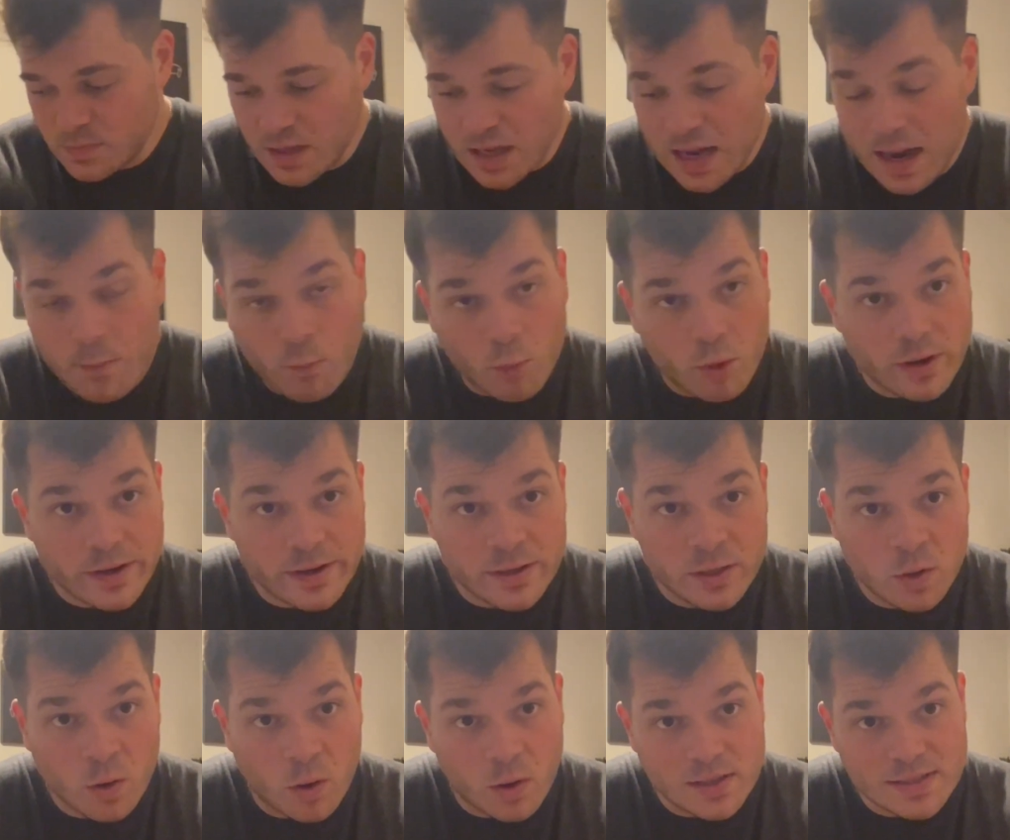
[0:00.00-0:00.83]
I'm working
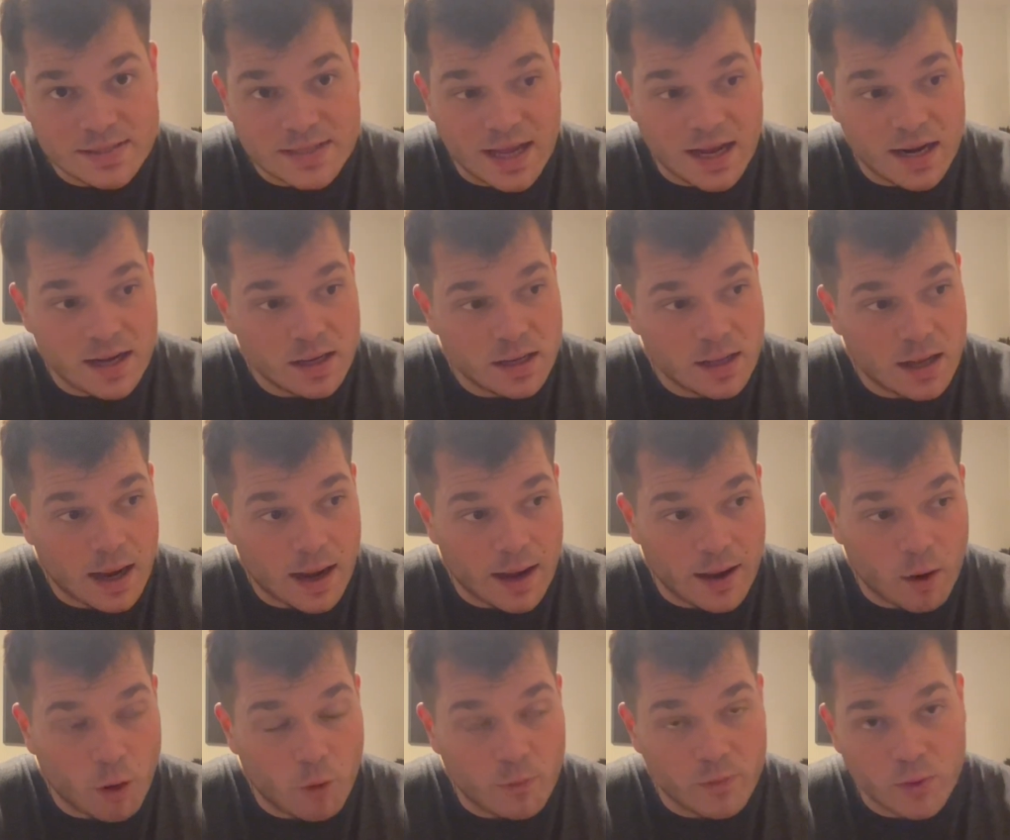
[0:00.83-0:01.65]
towards that.
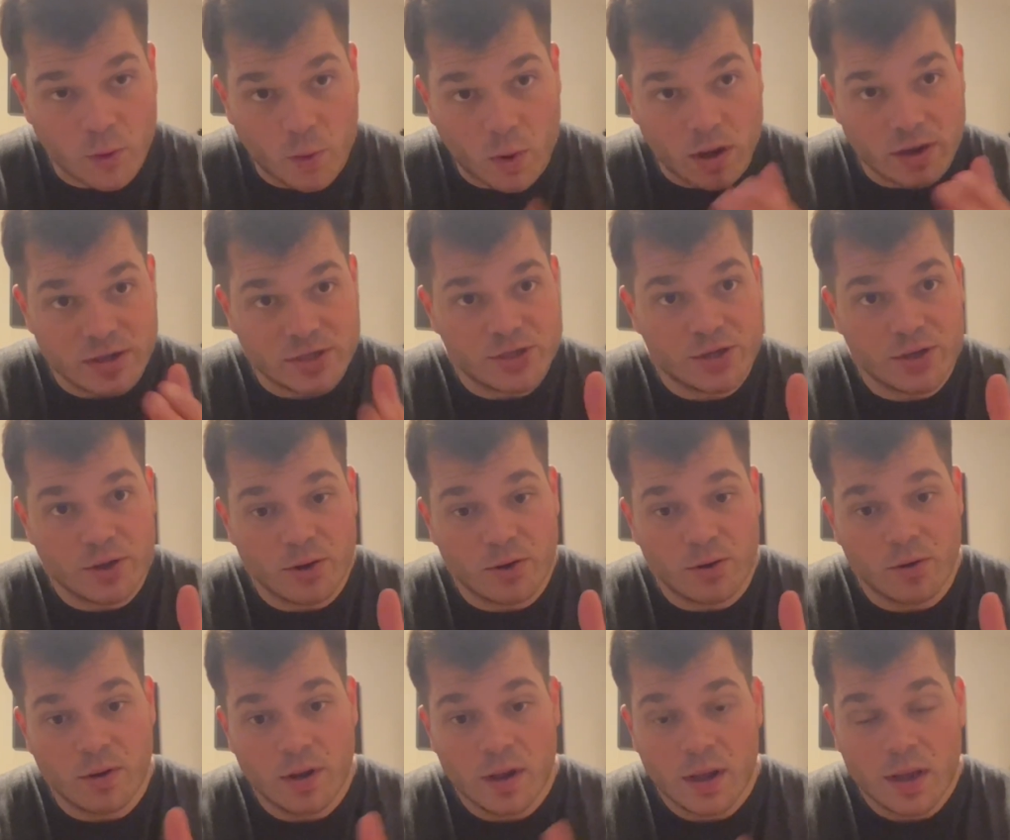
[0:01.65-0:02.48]
I hope you are
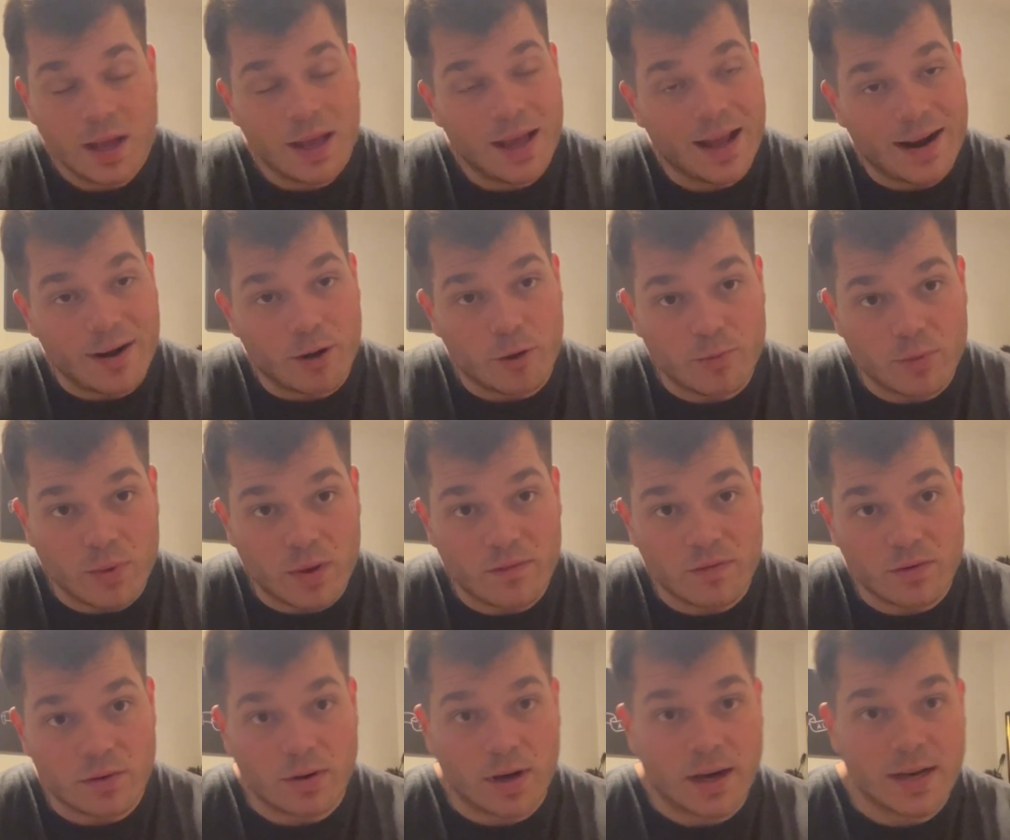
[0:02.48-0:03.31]
too, and I hope you
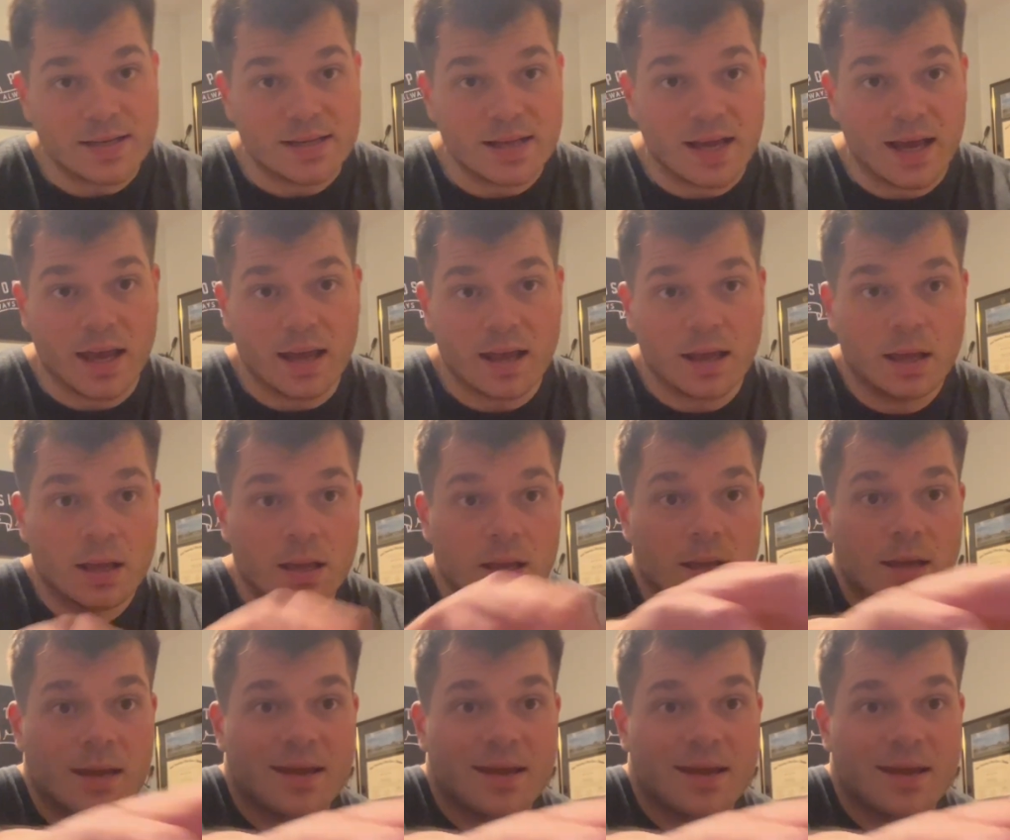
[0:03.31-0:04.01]
have a great day.